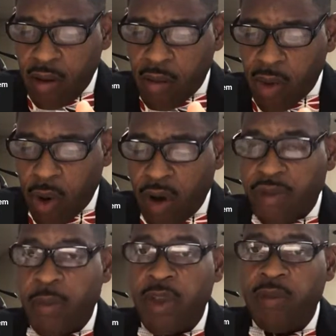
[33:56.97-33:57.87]
more of
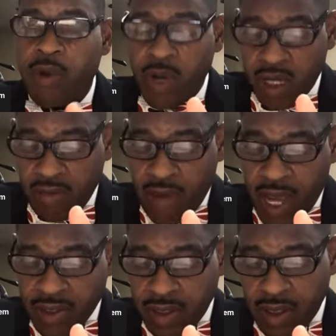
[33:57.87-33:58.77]
the people with the
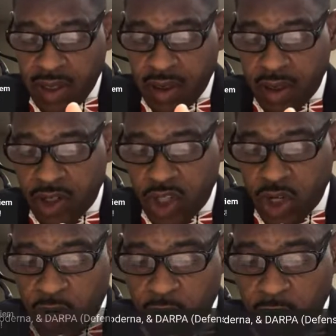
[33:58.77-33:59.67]
vaccine
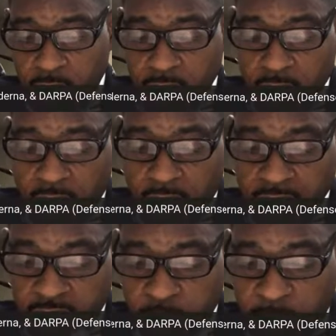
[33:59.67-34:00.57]
show
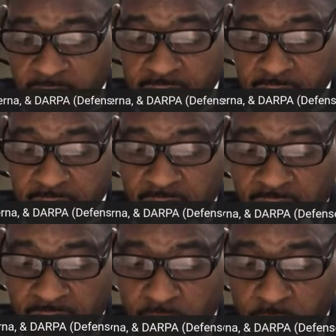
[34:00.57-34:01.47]
and suspectedly
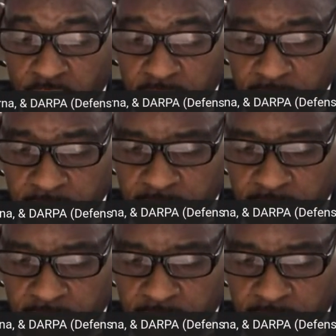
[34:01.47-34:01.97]
had COVID